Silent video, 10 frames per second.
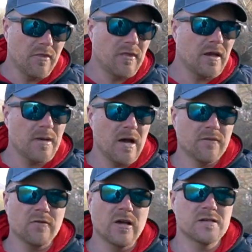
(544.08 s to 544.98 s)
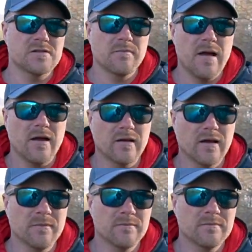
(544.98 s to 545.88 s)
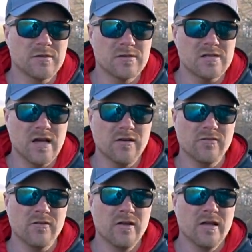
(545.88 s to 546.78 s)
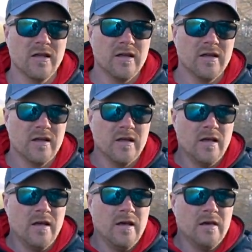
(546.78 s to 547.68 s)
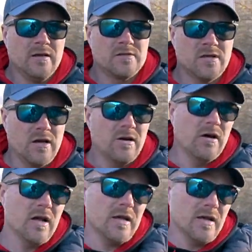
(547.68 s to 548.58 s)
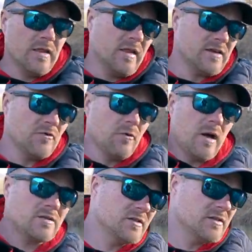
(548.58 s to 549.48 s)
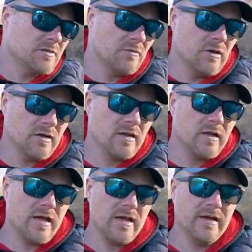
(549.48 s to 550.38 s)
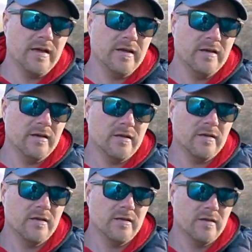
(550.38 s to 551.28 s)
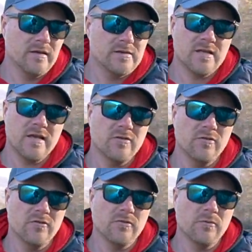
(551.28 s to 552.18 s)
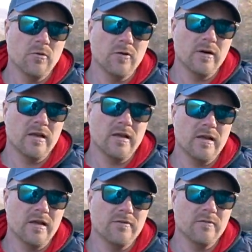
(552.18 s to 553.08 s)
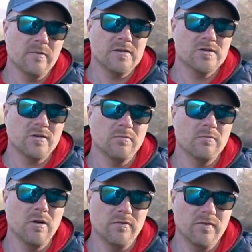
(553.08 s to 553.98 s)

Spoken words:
to think about if you guys are mounting them yourself. So thanks for watching this one, and stay tuned for more informational boat